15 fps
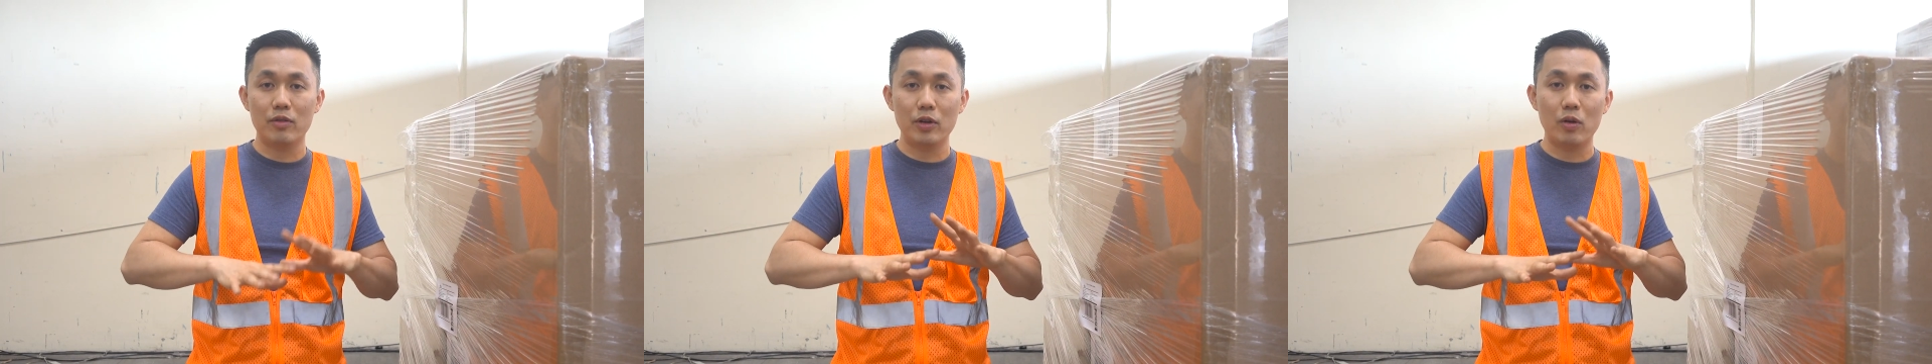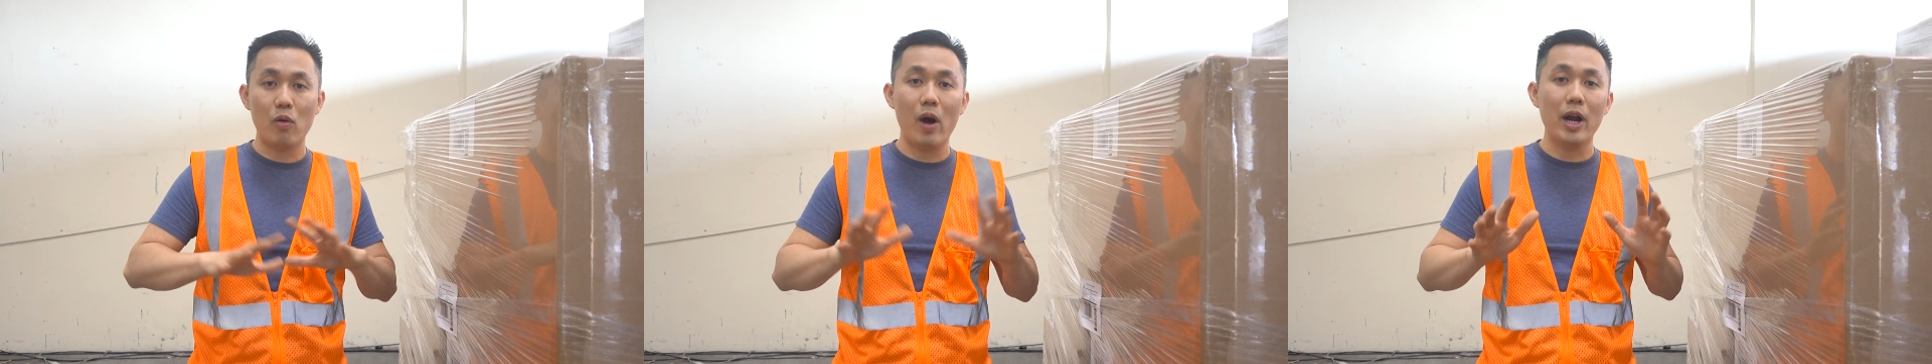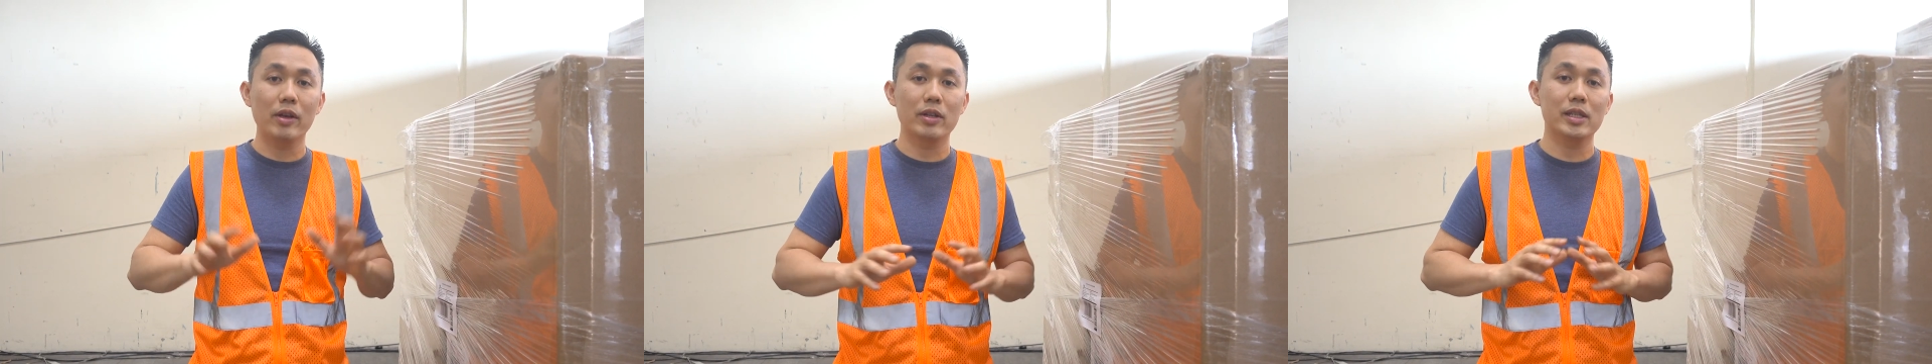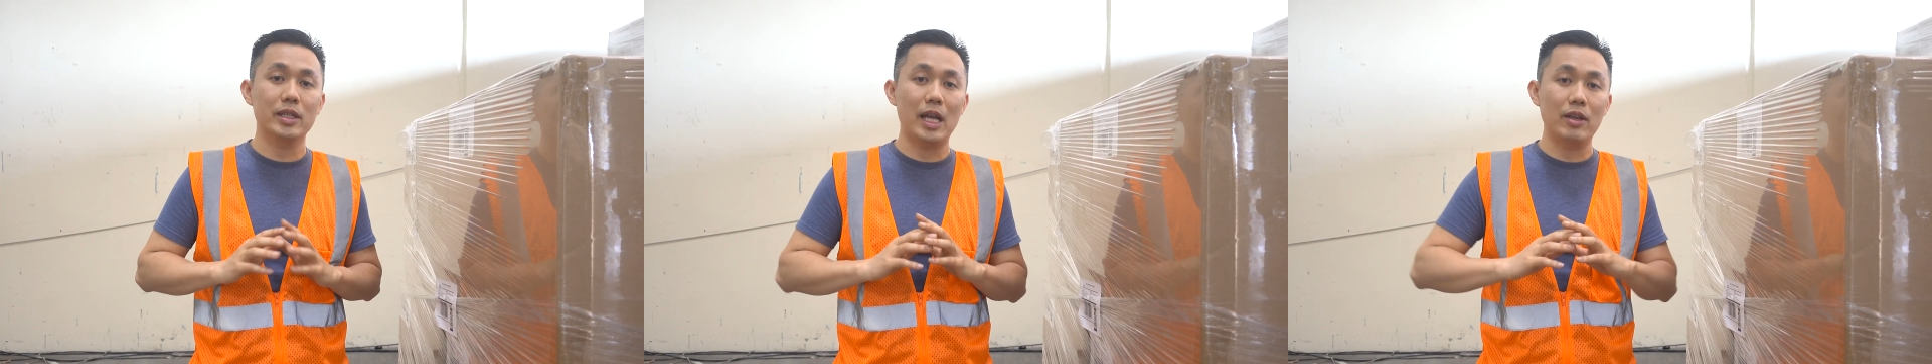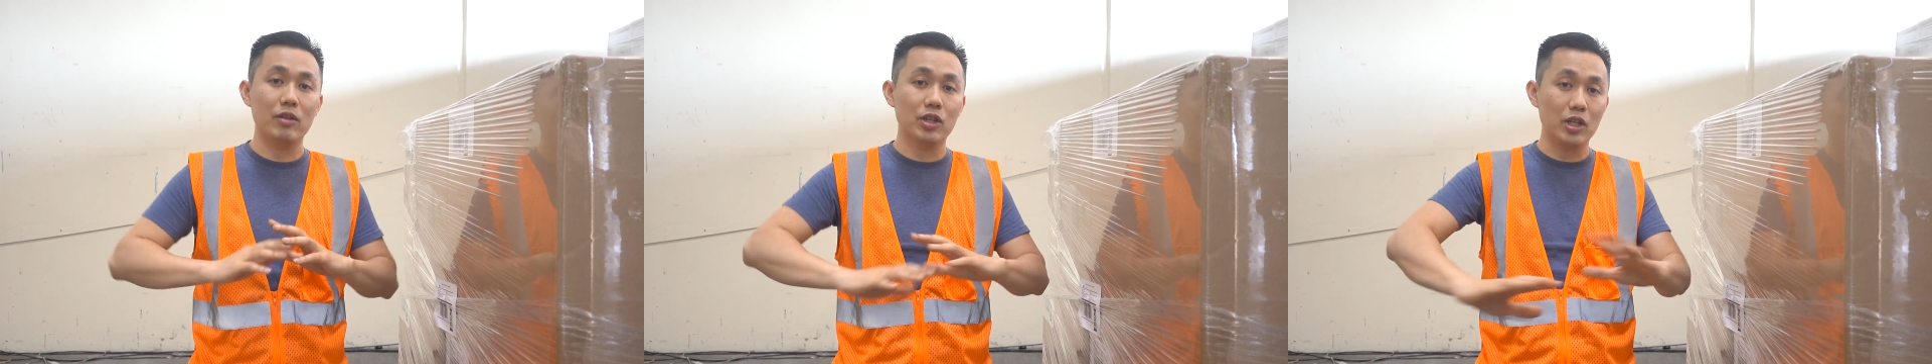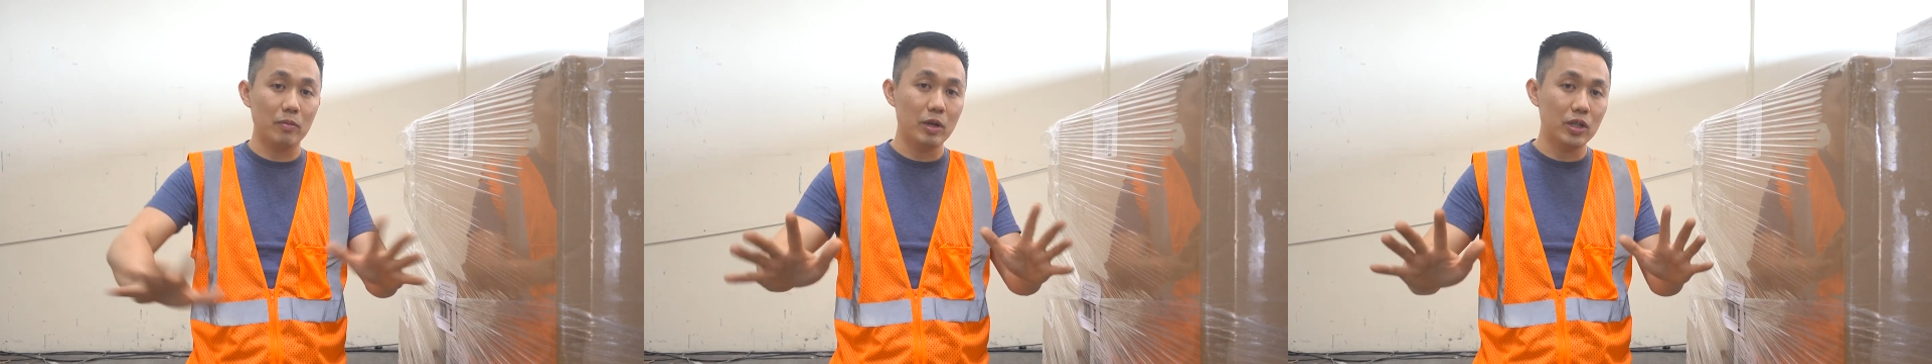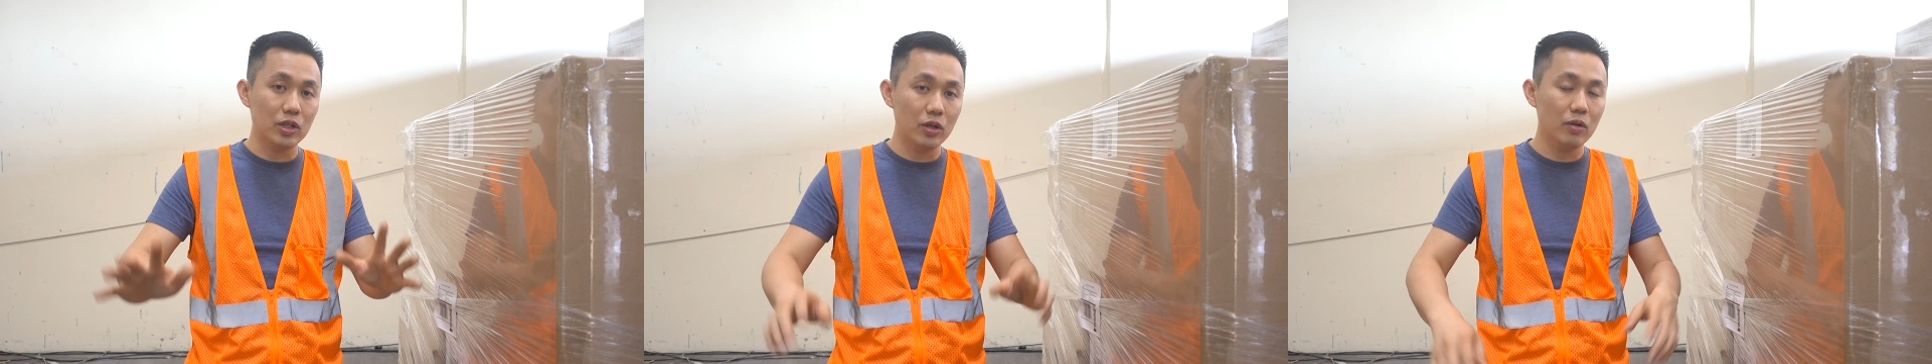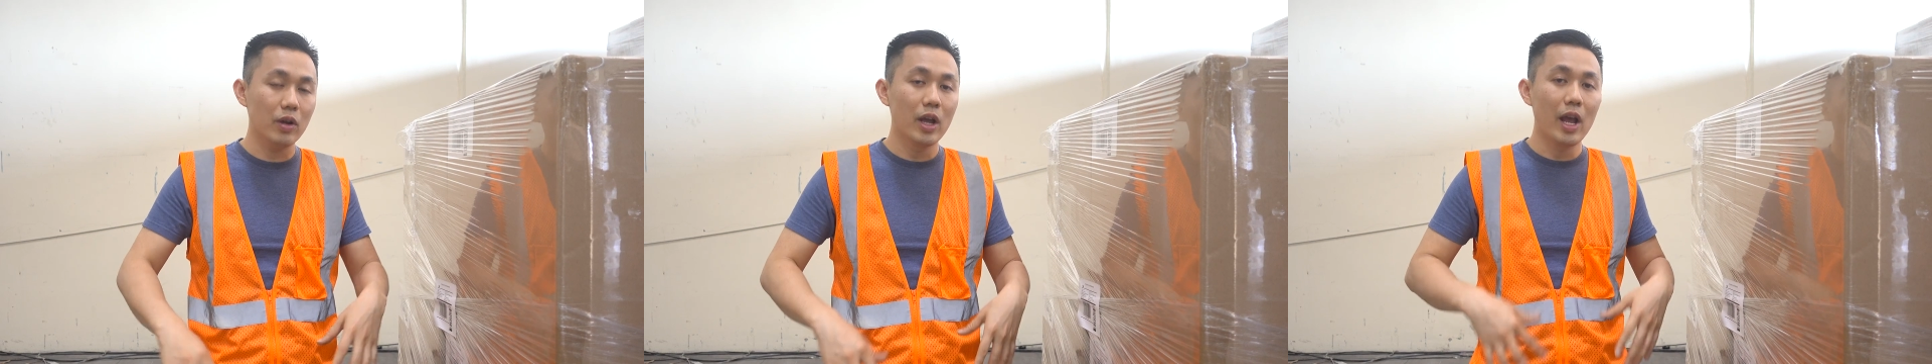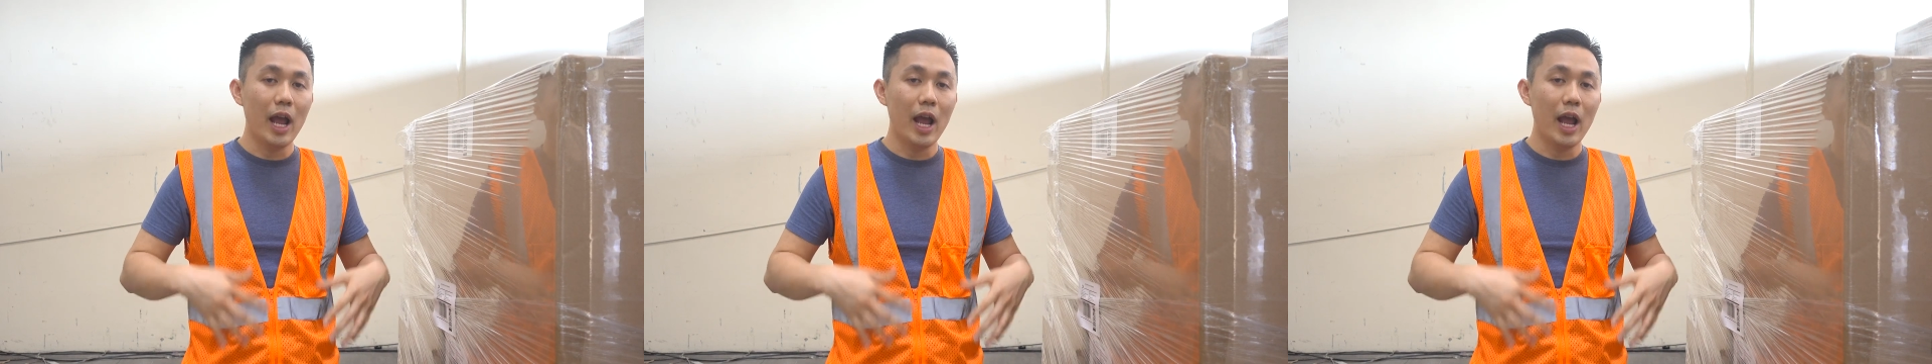require you to send your shipment to.